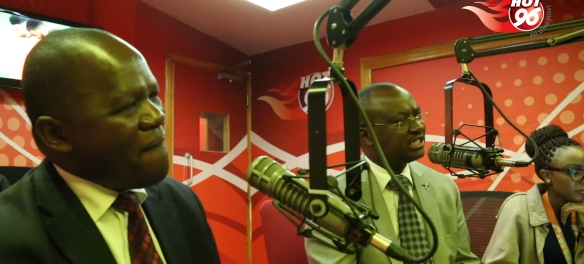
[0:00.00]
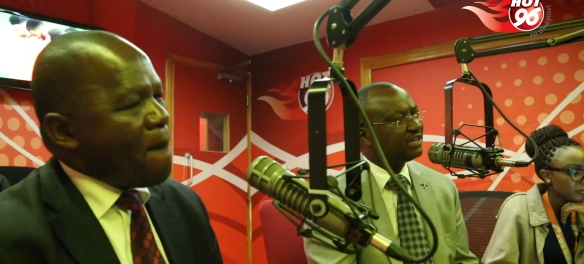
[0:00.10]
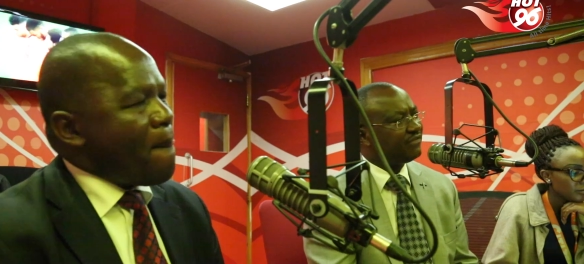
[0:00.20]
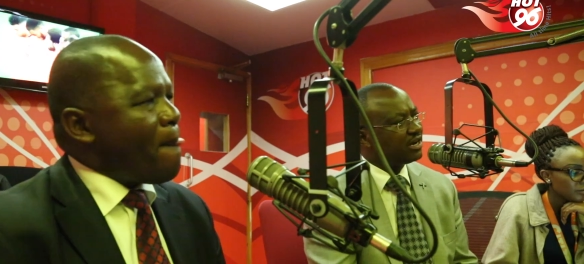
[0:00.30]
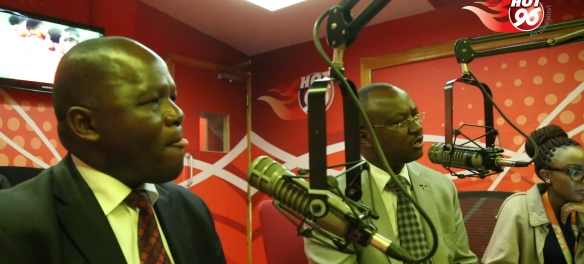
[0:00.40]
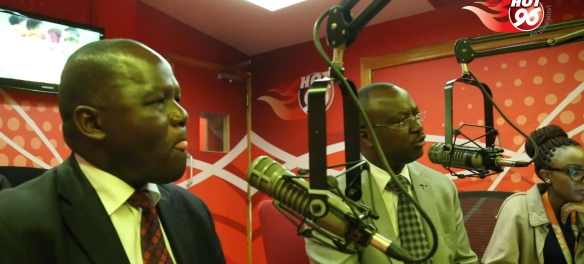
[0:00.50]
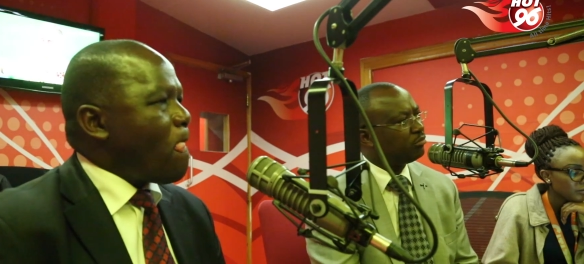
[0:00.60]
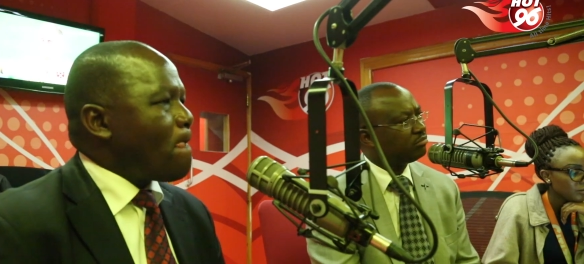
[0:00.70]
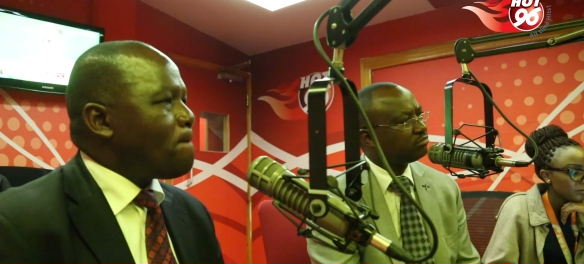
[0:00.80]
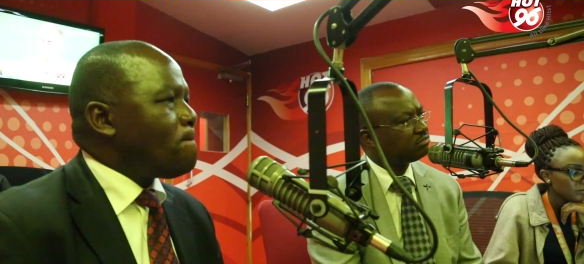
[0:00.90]
Speaker 1: in
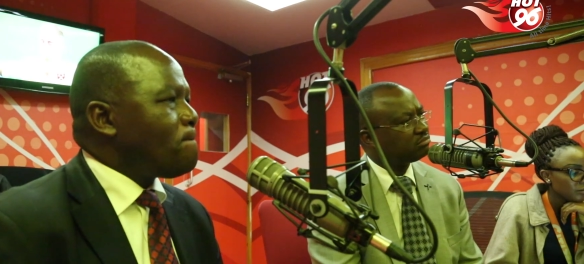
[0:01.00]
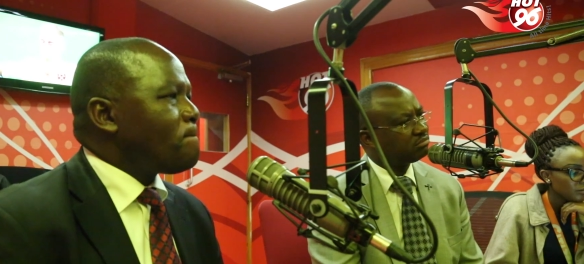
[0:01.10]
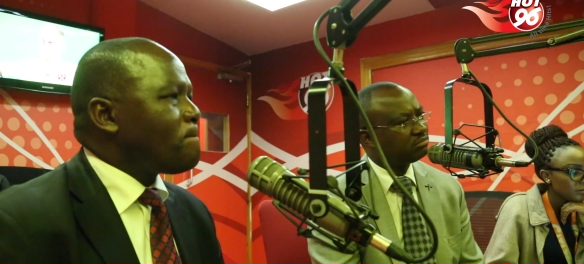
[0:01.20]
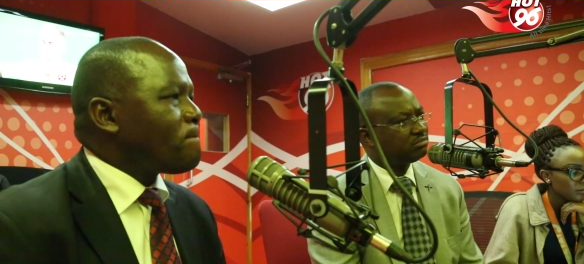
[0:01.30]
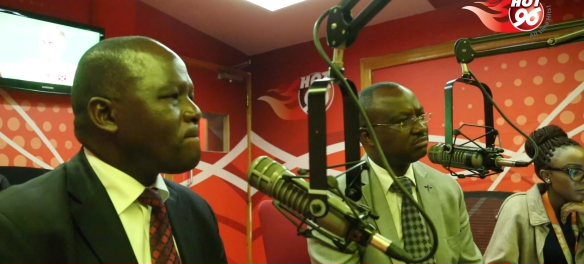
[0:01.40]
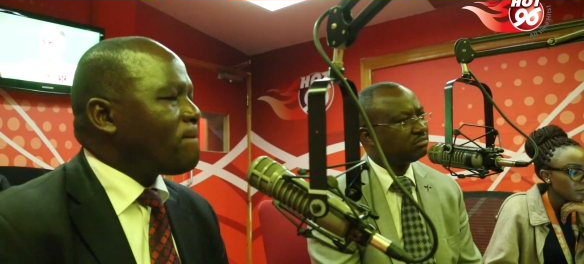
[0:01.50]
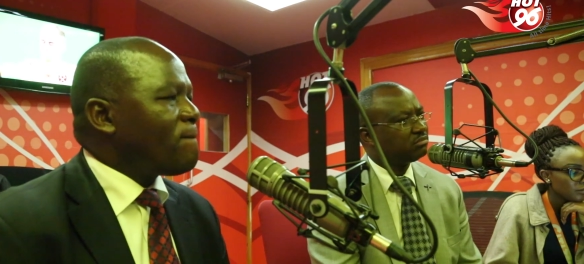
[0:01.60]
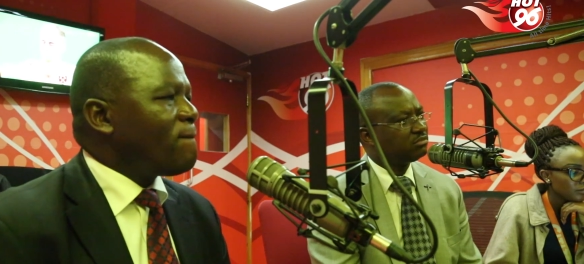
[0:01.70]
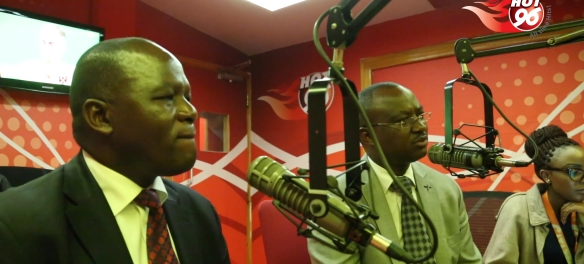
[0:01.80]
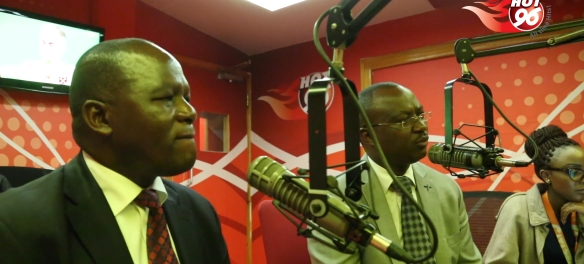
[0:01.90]
Safaricom.
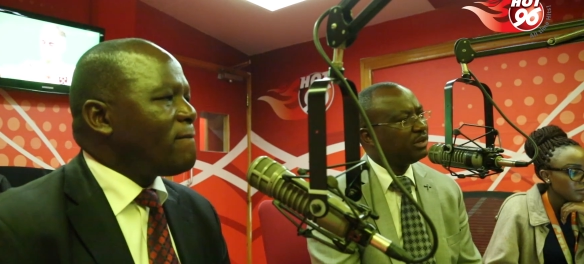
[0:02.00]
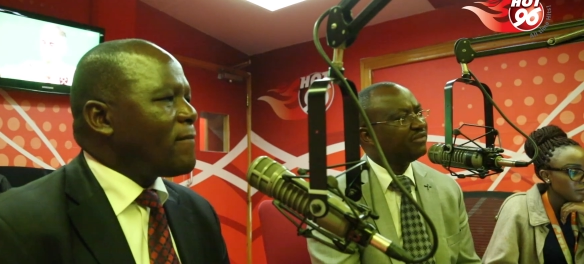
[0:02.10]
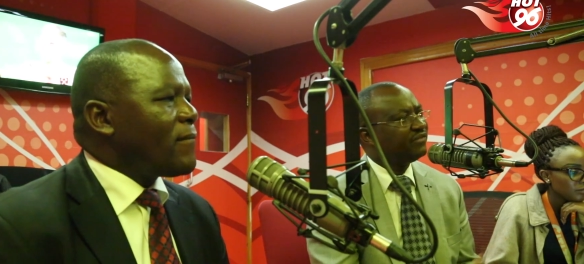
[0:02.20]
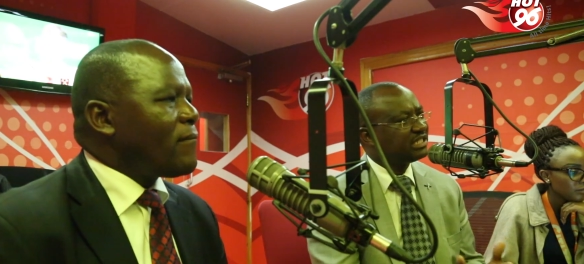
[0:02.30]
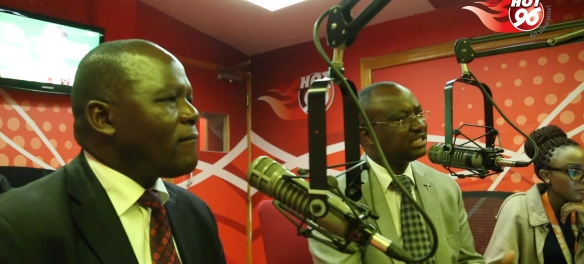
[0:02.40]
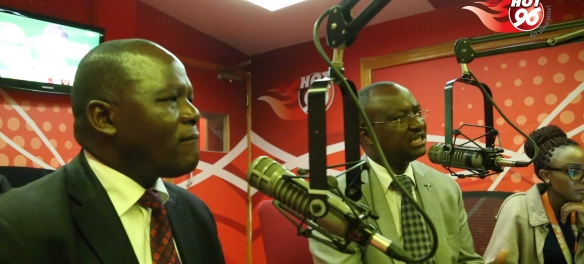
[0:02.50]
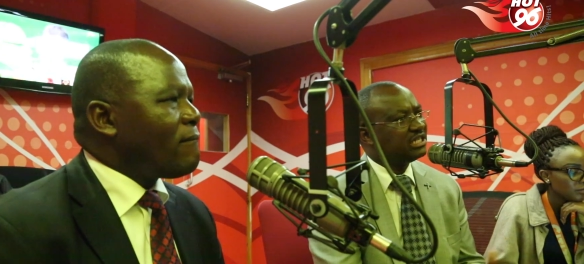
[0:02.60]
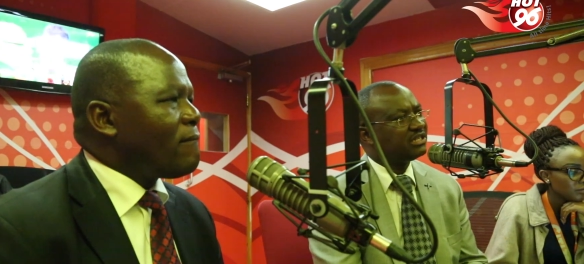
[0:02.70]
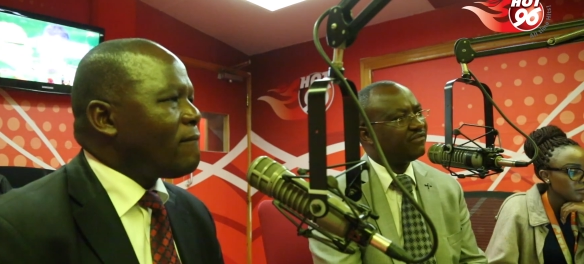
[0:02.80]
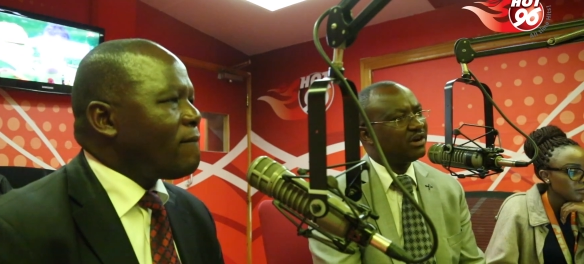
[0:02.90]
We invested
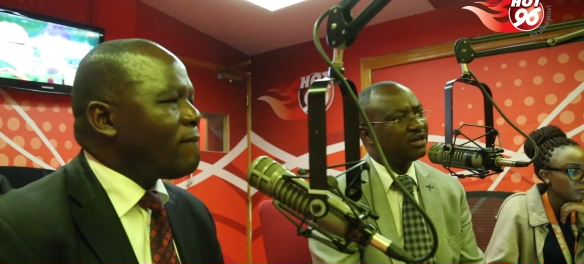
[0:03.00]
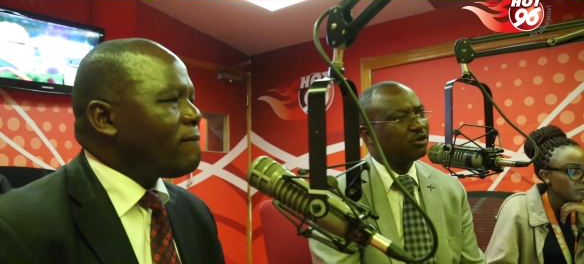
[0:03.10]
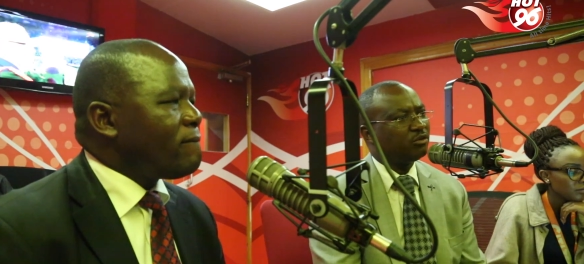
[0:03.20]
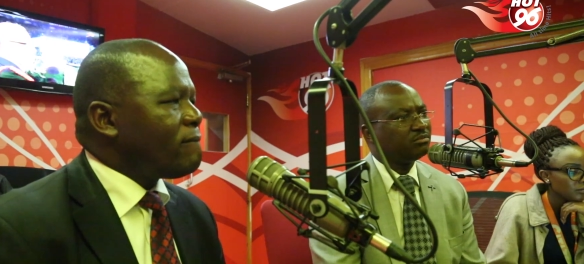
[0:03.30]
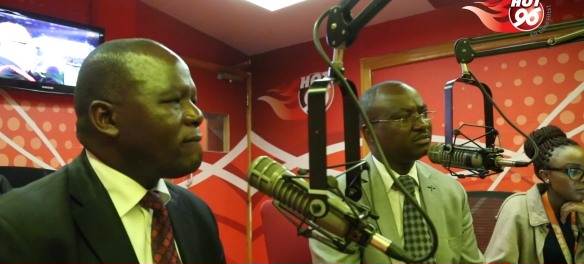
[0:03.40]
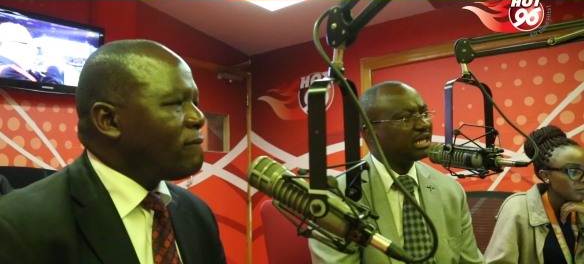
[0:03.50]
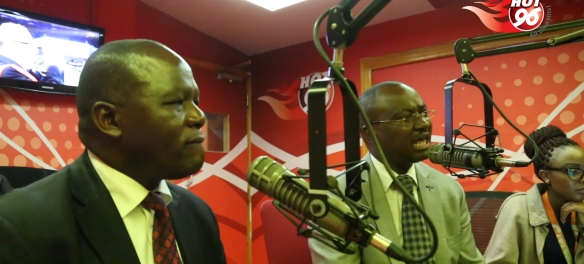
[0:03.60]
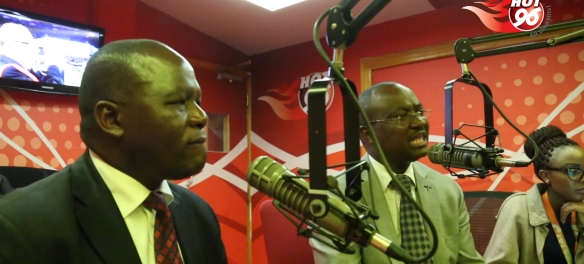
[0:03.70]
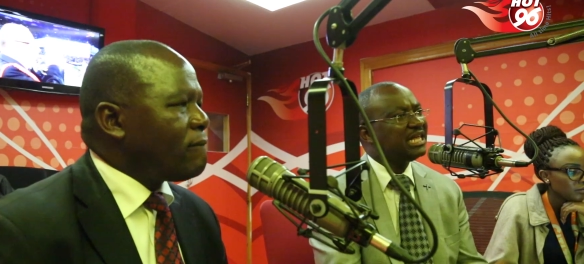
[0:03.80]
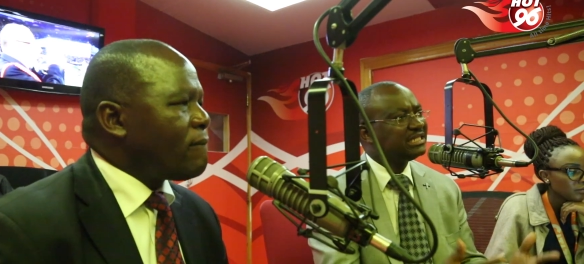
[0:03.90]
in Safaricom.
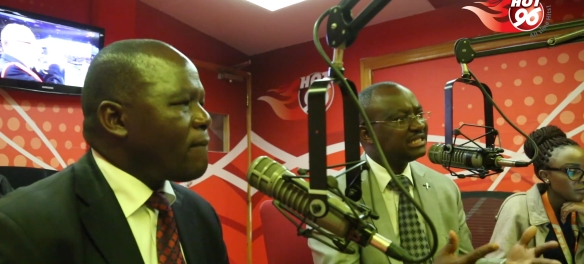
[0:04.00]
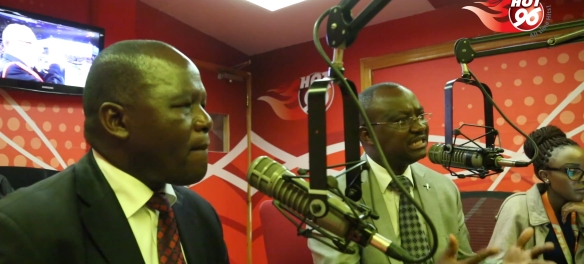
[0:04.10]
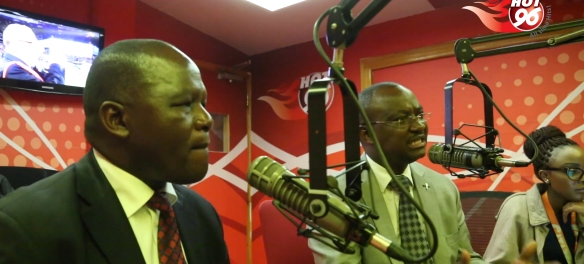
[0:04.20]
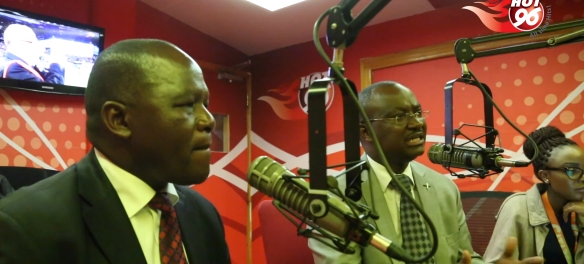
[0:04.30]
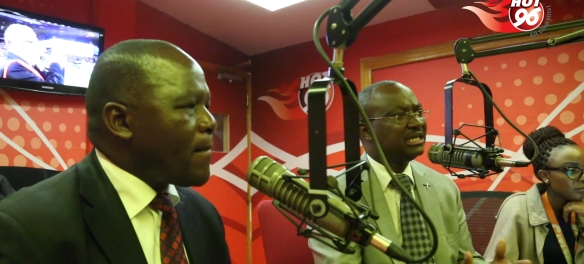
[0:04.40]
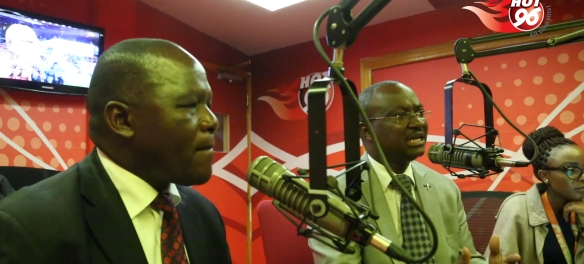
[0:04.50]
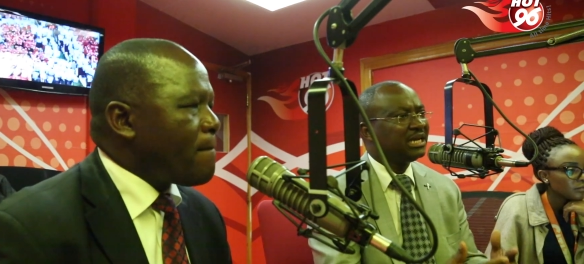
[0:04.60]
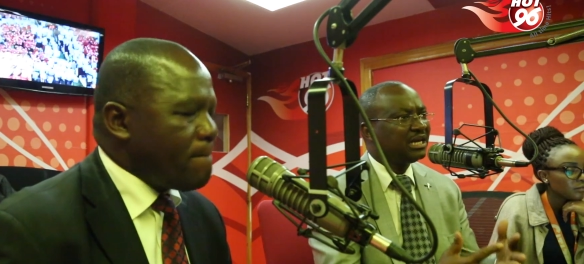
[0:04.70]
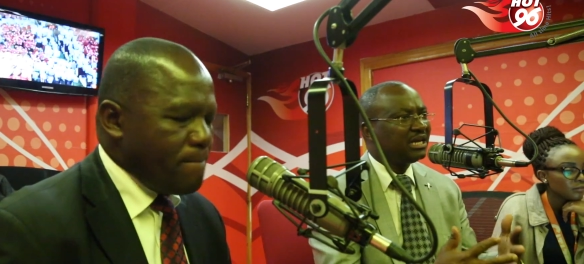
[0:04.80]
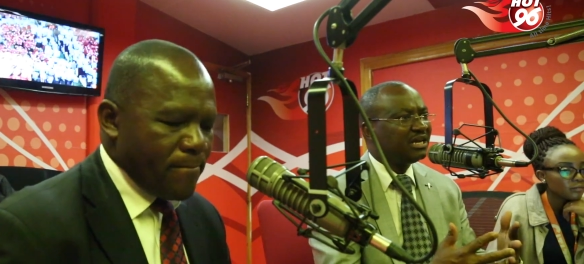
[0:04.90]
Kenyans did
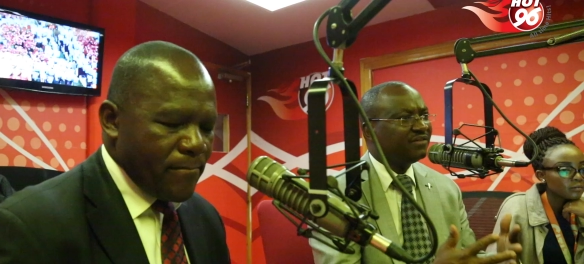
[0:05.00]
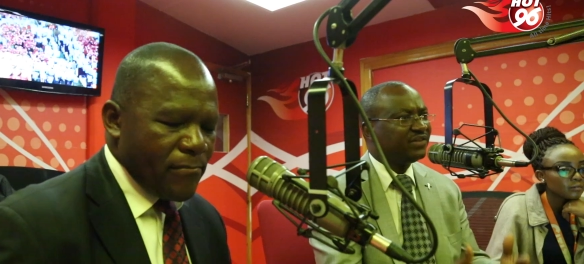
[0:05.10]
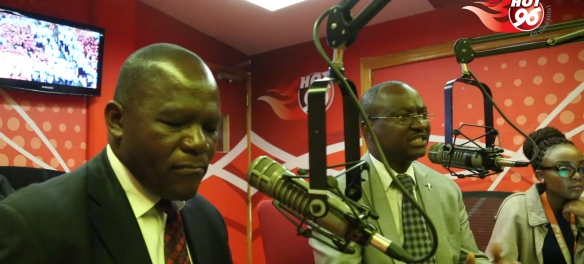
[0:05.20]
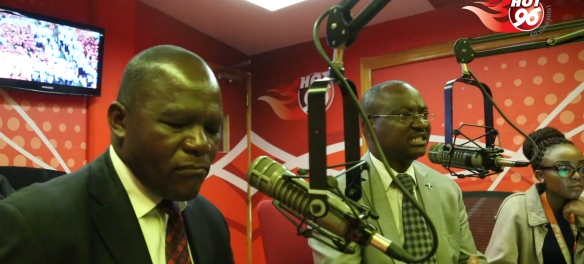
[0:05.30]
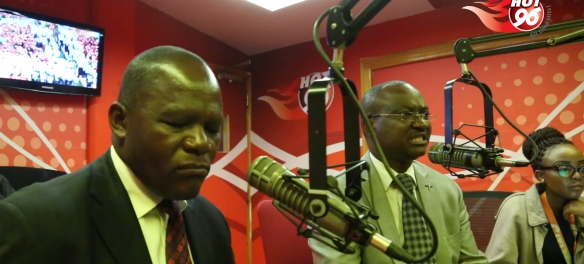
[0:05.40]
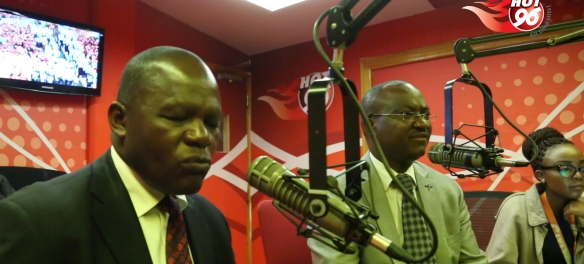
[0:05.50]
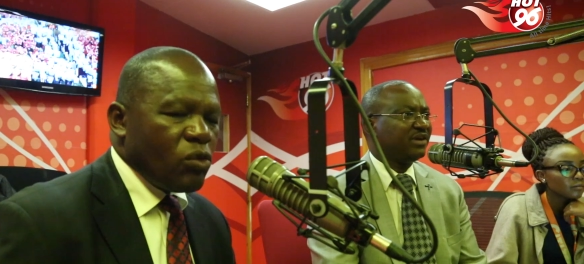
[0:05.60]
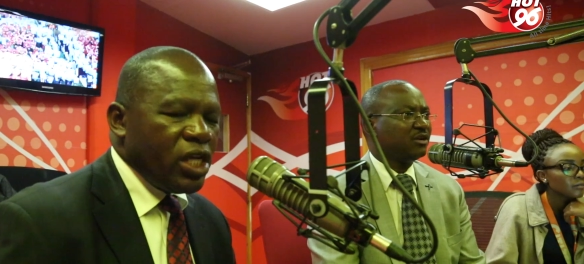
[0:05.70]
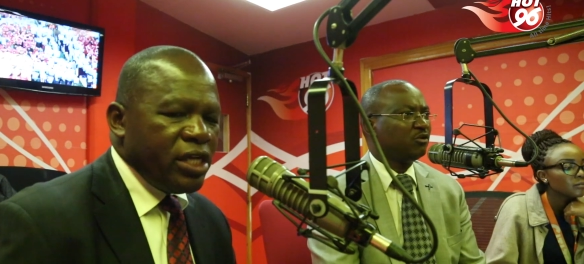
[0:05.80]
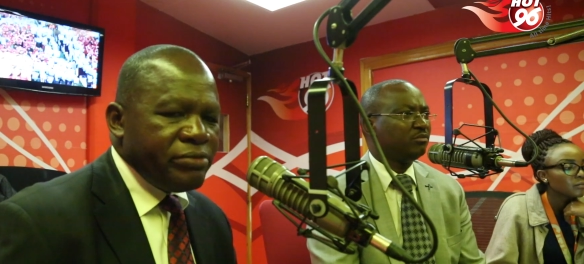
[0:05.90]
invest in
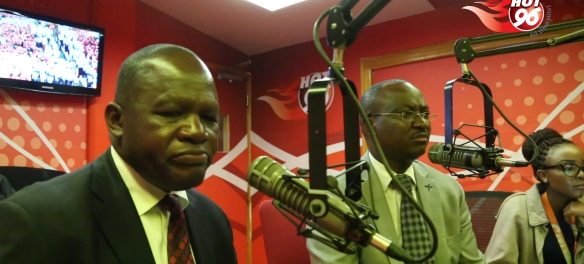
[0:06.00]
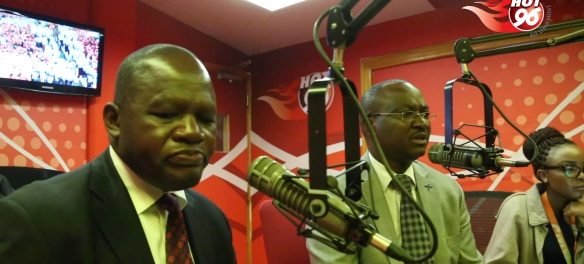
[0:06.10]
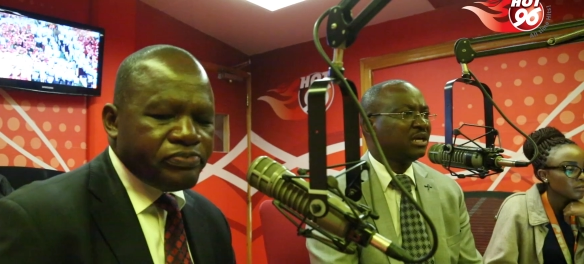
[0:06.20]
Safaricom.